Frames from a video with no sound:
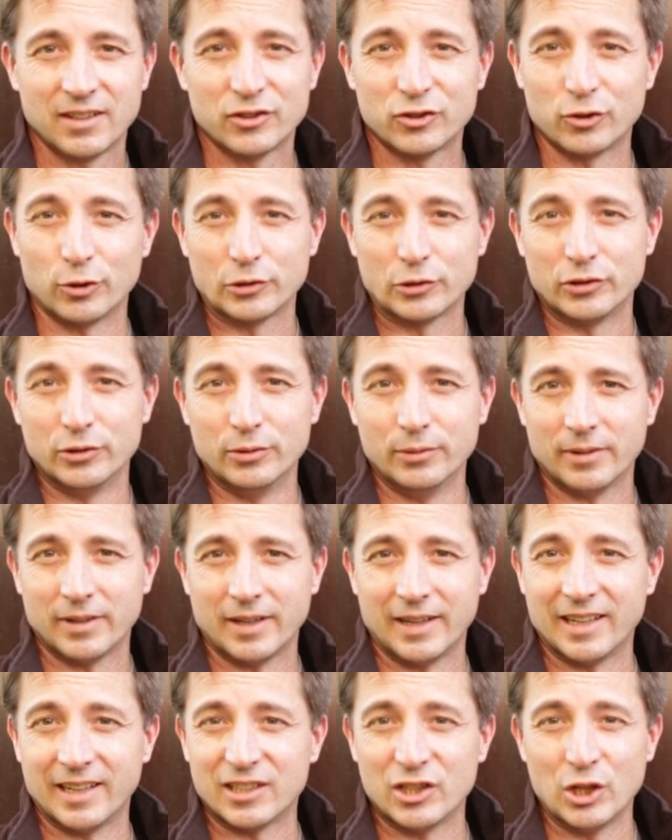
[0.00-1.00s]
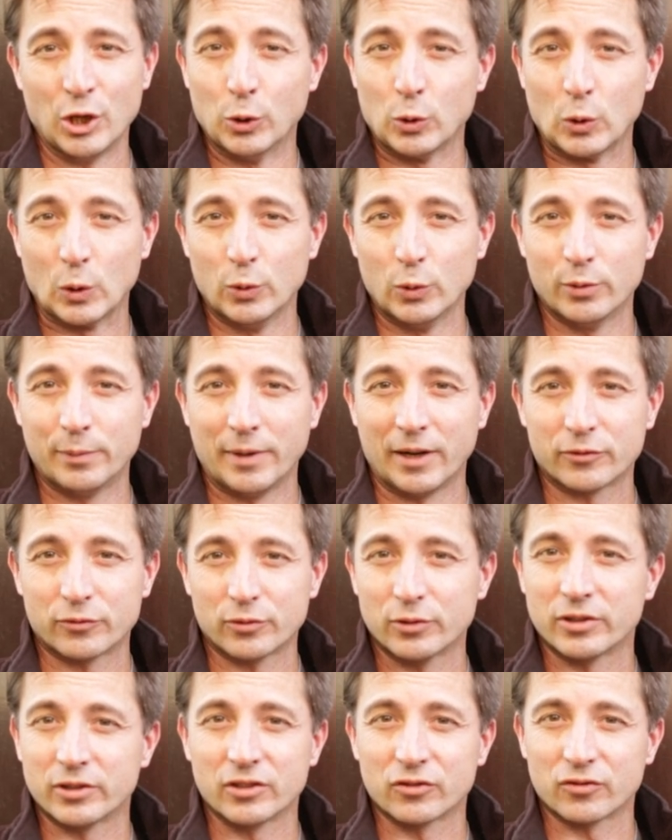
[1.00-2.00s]
Told you, I had no clue about
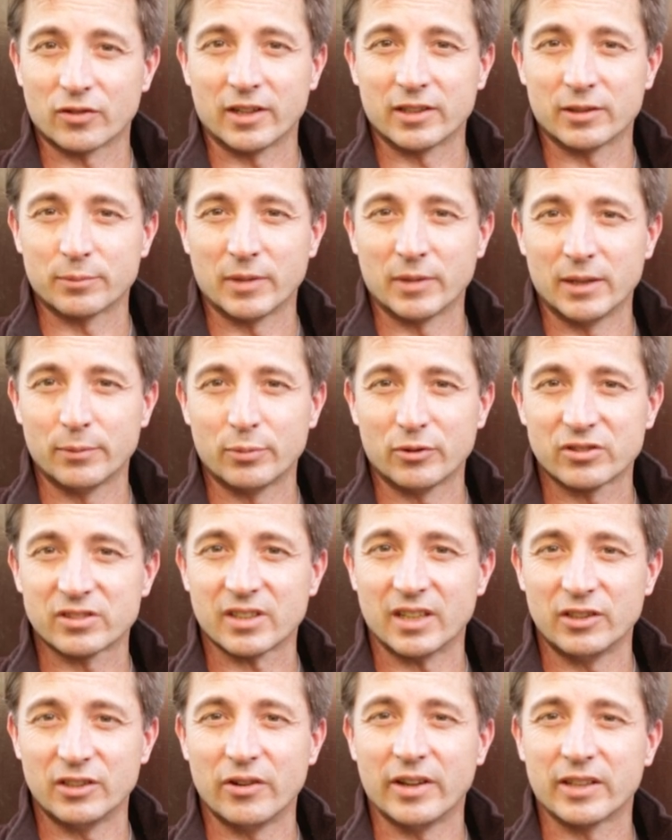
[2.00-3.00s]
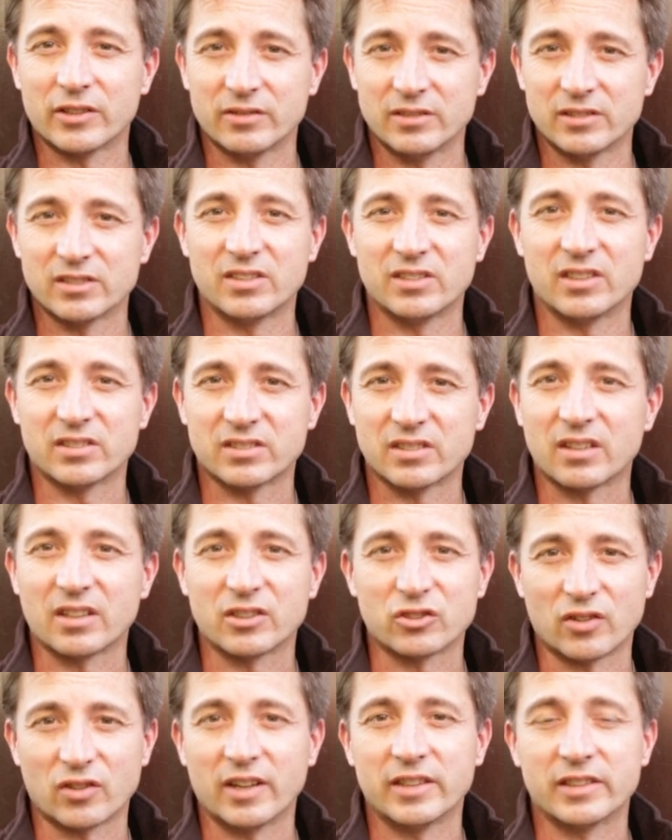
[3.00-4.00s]
rooting trident maples, and you had to insist that I
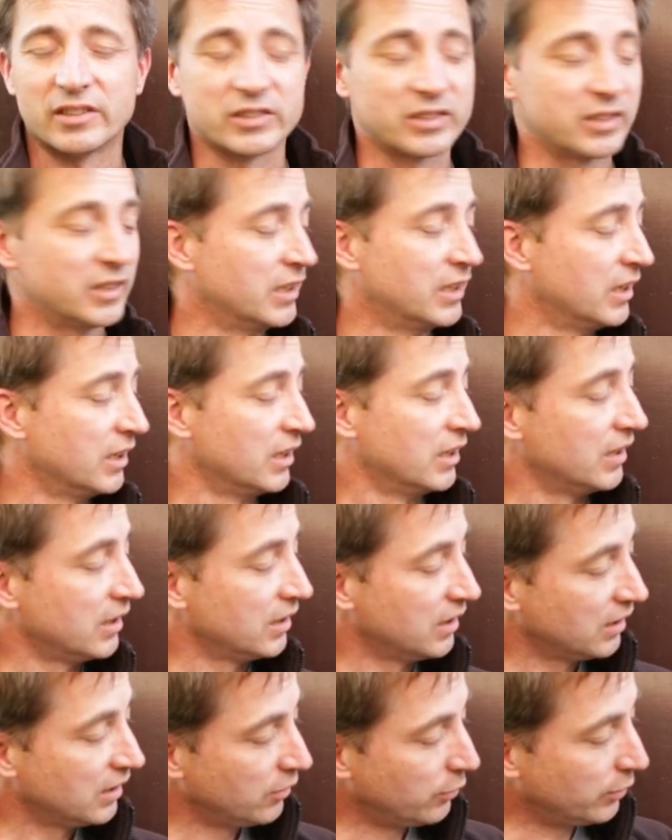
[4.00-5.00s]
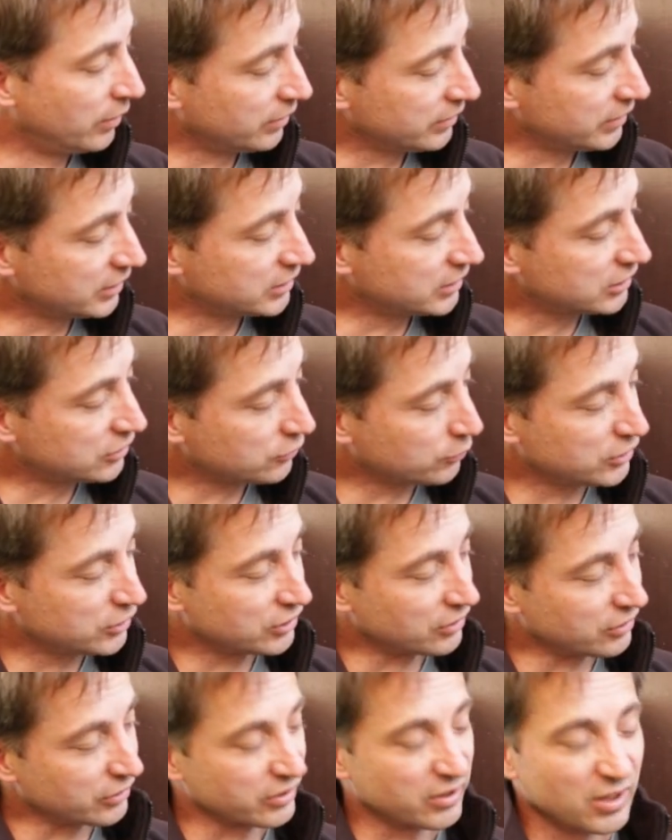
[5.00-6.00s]
try this. Well, this is the
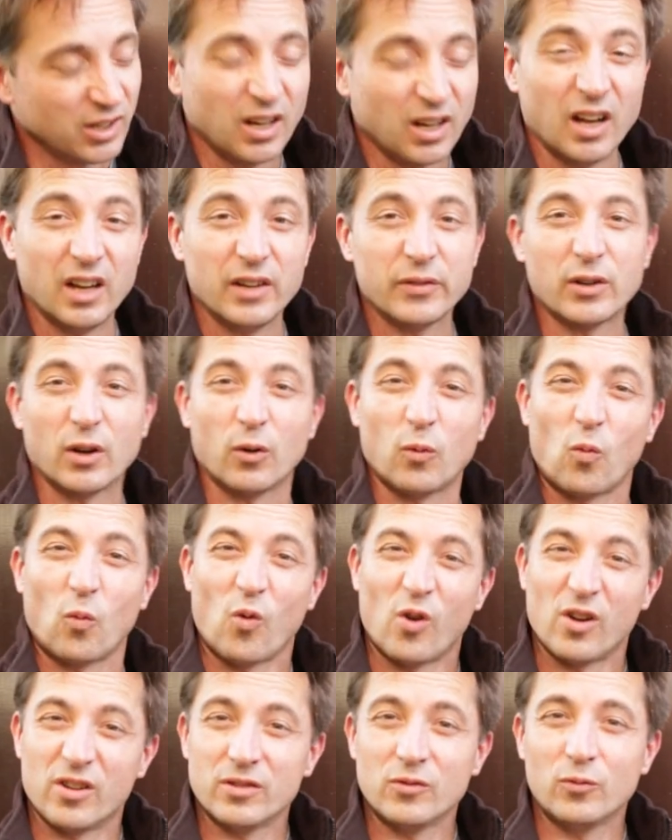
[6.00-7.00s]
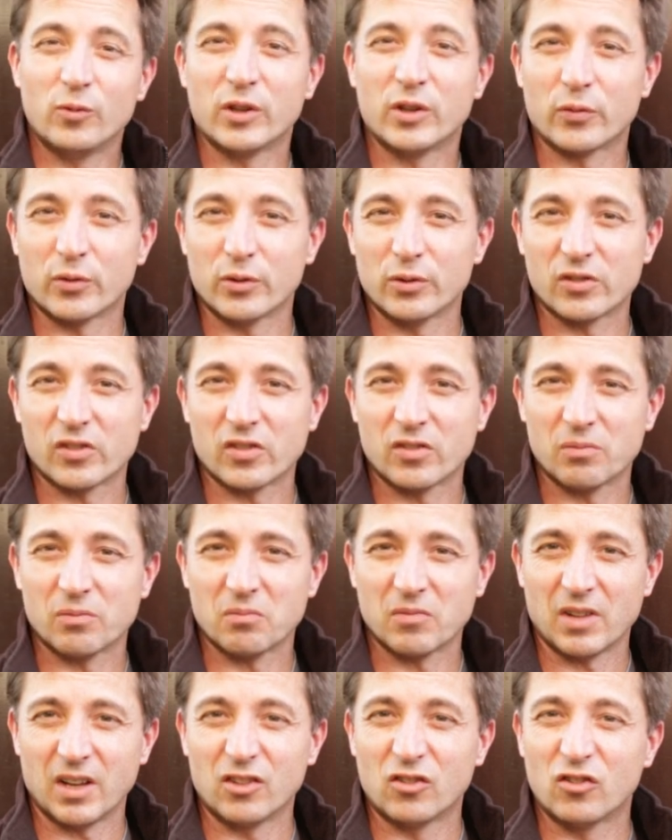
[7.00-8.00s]
result. I've got 1 with roots
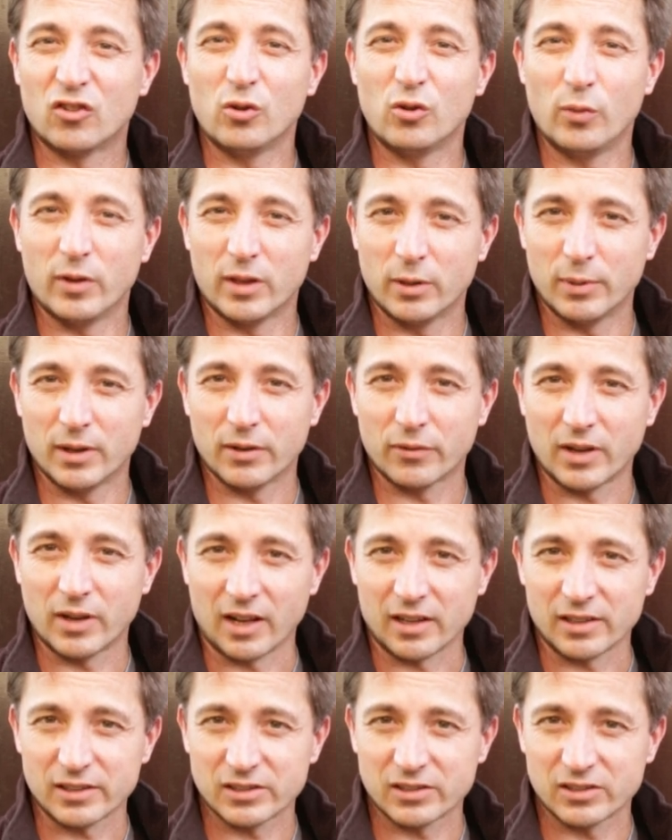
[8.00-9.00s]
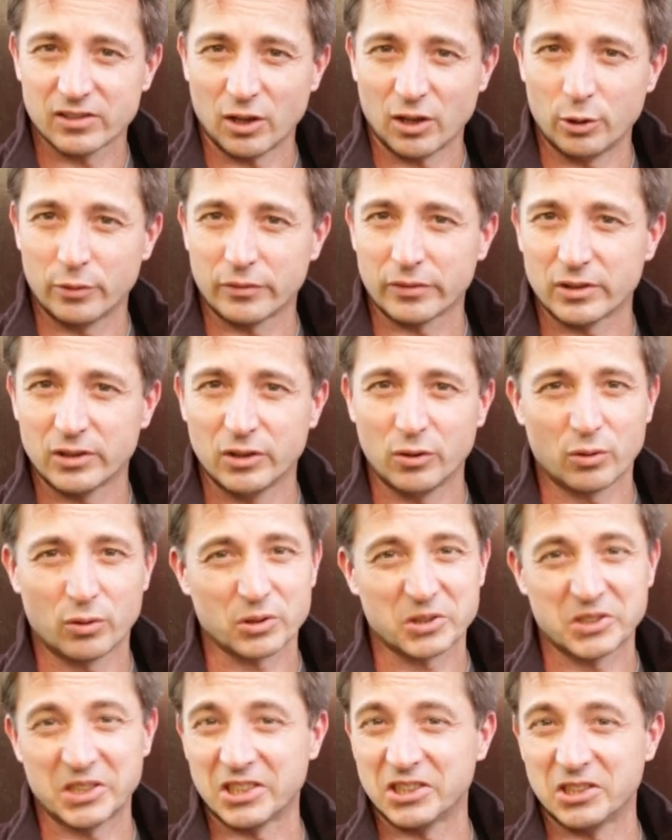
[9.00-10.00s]
and 2 with a bit of callus over
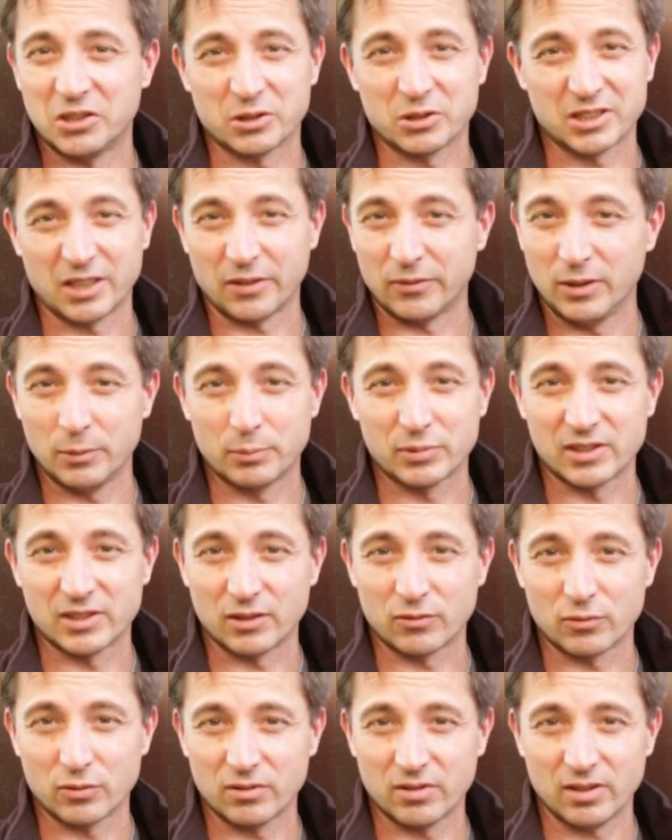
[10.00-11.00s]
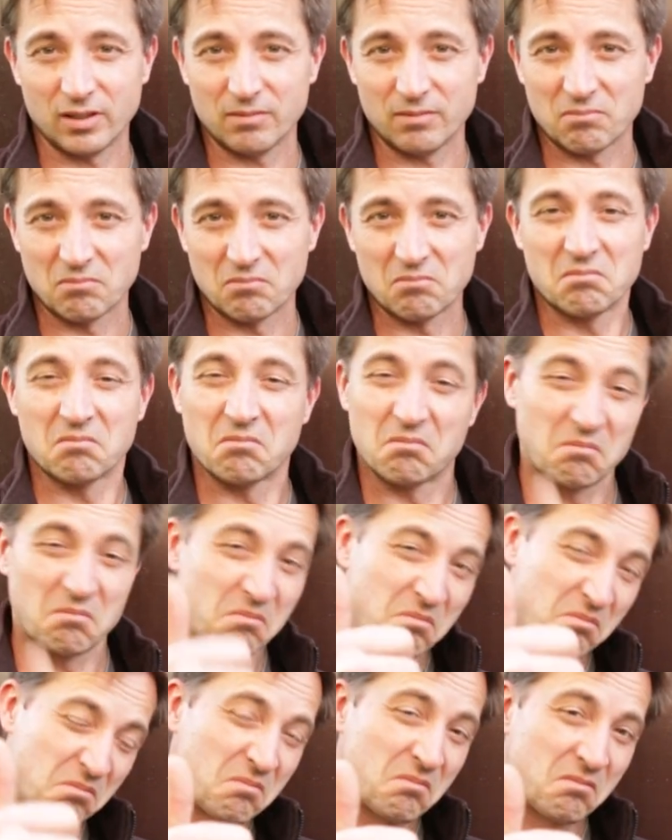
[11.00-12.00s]
your 60 or 70% rooting.
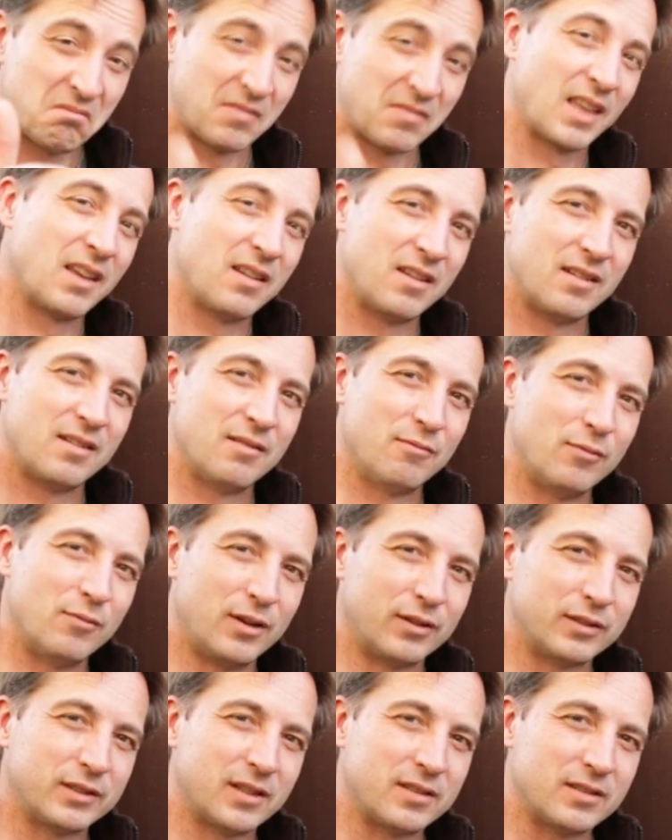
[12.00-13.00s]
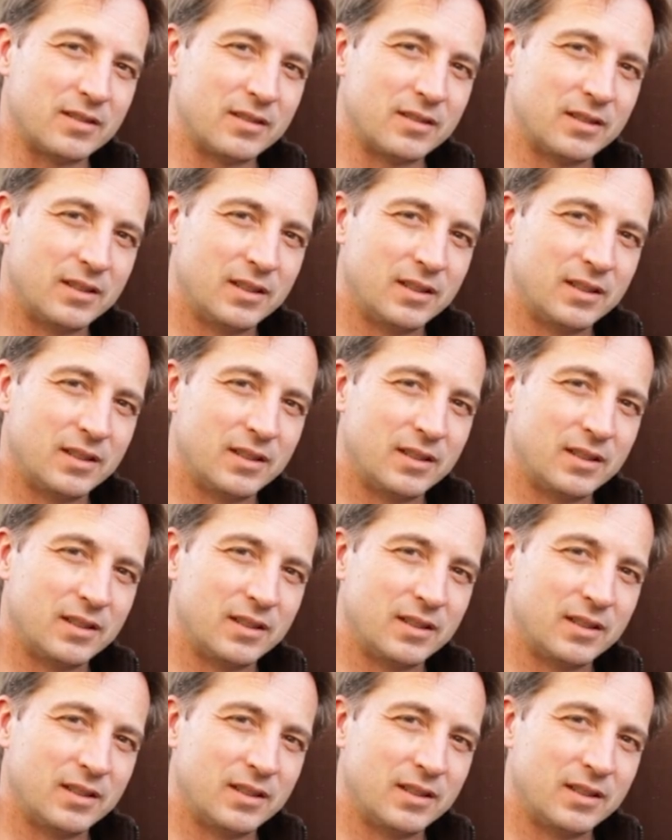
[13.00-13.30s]
Well done.